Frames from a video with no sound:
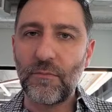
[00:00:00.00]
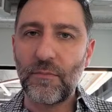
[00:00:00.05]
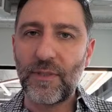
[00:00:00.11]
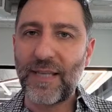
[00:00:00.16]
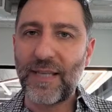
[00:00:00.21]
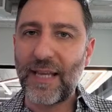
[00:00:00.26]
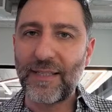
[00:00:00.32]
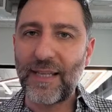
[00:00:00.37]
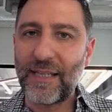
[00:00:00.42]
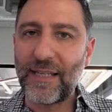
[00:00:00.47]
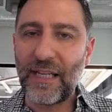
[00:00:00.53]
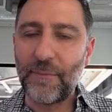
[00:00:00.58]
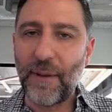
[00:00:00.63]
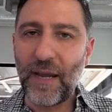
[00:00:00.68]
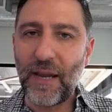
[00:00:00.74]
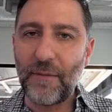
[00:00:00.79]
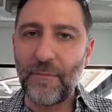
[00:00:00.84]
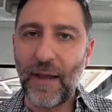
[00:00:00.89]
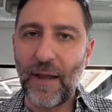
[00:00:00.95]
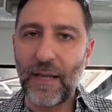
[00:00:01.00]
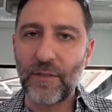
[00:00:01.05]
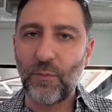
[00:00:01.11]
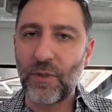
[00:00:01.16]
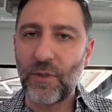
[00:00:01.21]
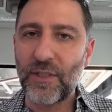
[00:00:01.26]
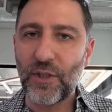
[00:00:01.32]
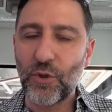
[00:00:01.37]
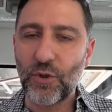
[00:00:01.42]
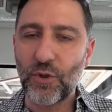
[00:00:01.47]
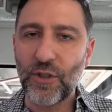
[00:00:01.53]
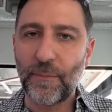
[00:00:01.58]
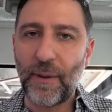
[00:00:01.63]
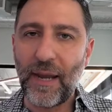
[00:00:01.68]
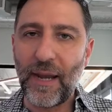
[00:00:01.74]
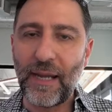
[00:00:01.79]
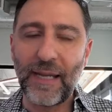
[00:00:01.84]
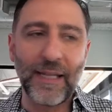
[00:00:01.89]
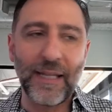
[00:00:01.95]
says they need pain meds? What's the source of pain?